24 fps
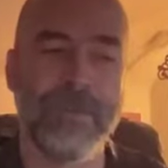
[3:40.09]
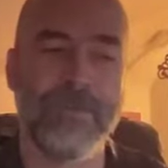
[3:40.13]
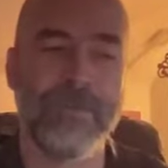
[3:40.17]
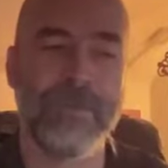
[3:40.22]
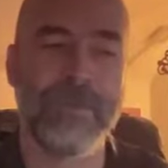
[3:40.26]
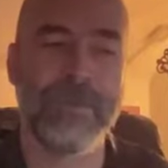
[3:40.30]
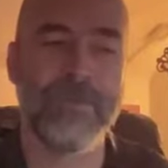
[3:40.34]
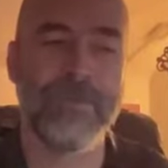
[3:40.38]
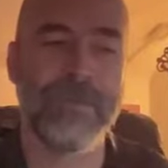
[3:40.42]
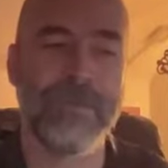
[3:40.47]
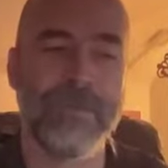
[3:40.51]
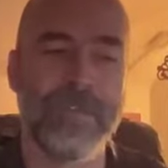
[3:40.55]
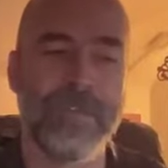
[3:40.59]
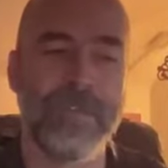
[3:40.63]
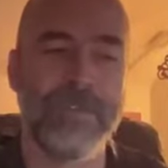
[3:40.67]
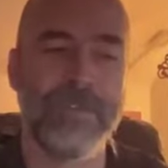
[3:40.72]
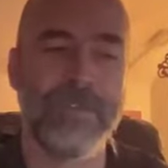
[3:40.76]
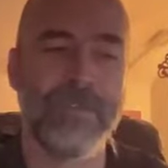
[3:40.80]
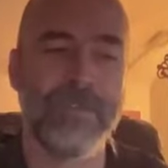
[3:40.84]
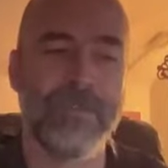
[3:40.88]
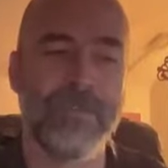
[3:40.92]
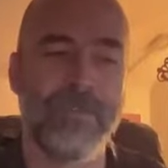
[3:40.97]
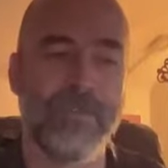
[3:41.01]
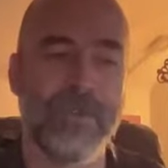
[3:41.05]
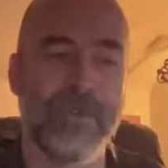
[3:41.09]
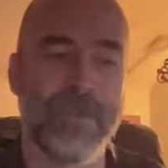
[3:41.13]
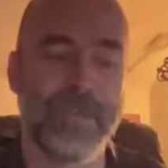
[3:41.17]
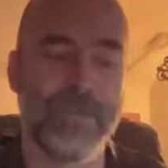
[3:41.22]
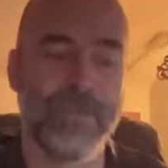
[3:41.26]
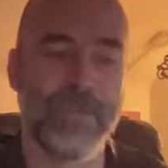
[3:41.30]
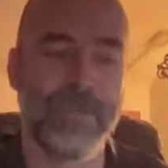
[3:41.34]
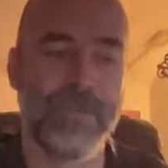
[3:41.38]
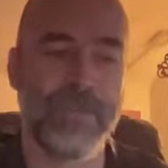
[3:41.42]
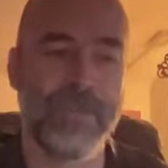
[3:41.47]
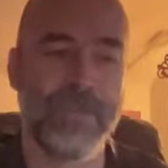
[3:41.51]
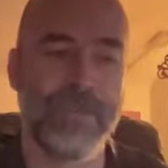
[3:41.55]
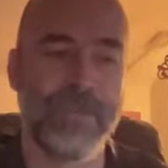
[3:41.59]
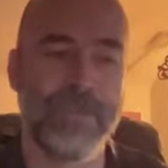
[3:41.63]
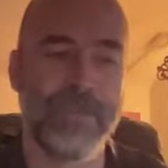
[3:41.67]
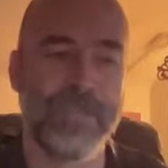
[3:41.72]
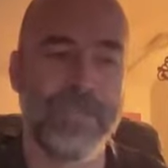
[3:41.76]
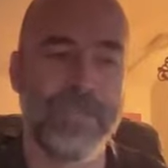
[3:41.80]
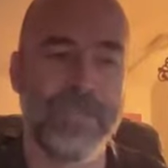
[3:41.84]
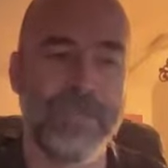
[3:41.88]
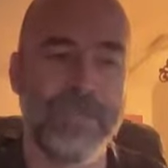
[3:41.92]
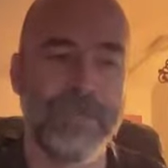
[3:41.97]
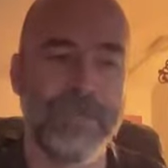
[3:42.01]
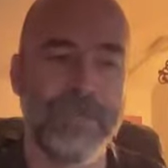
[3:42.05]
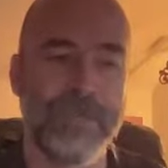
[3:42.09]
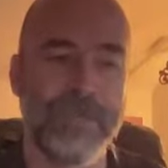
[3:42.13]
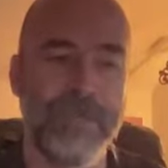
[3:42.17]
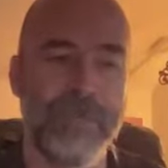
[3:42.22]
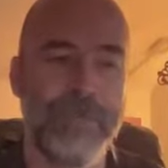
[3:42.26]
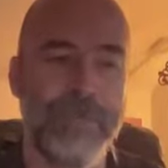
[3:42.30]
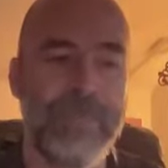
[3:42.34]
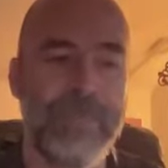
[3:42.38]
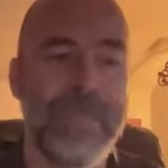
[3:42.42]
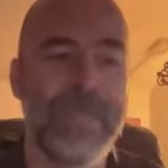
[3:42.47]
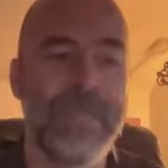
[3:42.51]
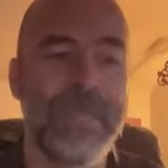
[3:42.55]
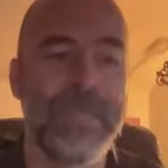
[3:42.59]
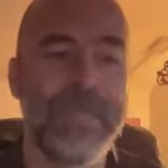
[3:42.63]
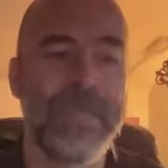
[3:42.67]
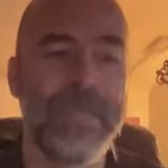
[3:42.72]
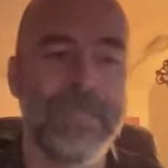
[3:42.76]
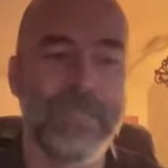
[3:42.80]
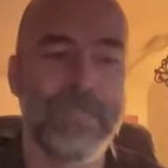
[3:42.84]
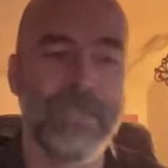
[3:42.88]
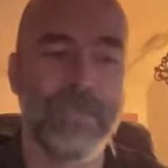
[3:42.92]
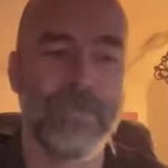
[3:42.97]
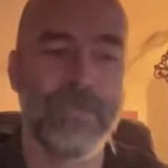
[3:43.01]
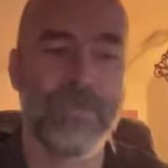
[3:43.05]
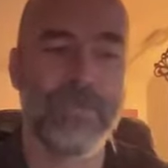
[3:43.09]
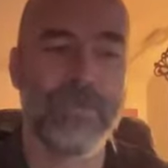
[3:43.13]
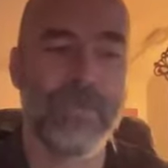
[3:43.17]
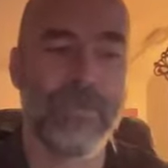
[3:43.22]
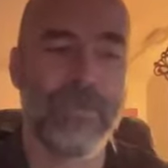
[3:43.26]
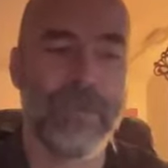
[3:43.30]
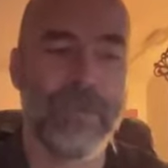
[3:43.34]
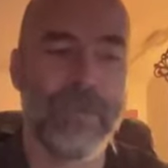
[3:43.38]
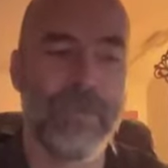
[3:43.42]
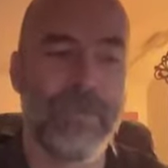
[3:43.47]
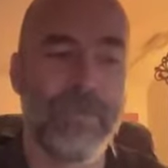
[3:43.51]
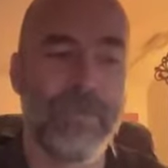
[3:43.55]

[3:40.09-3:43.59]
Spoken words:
foundation on working with this. So my